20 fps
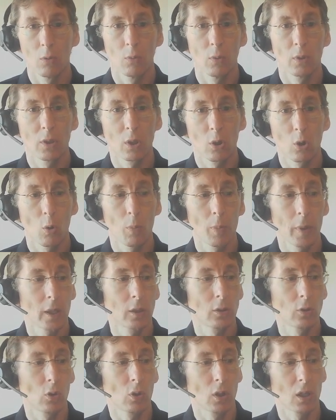With the copy
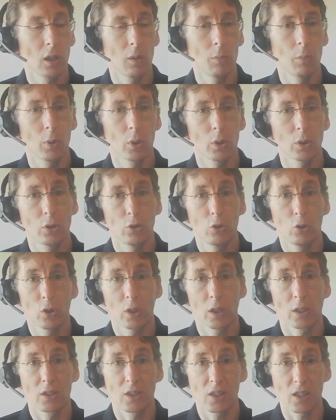to clipboard, you
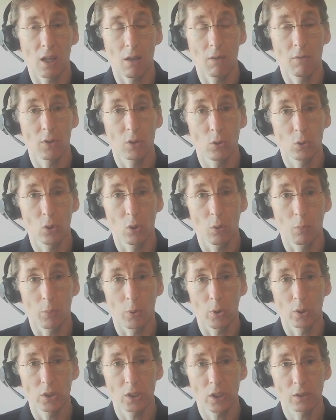can save it to your
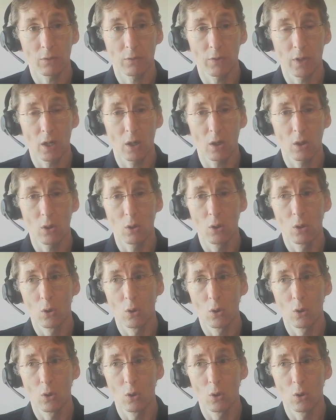project file,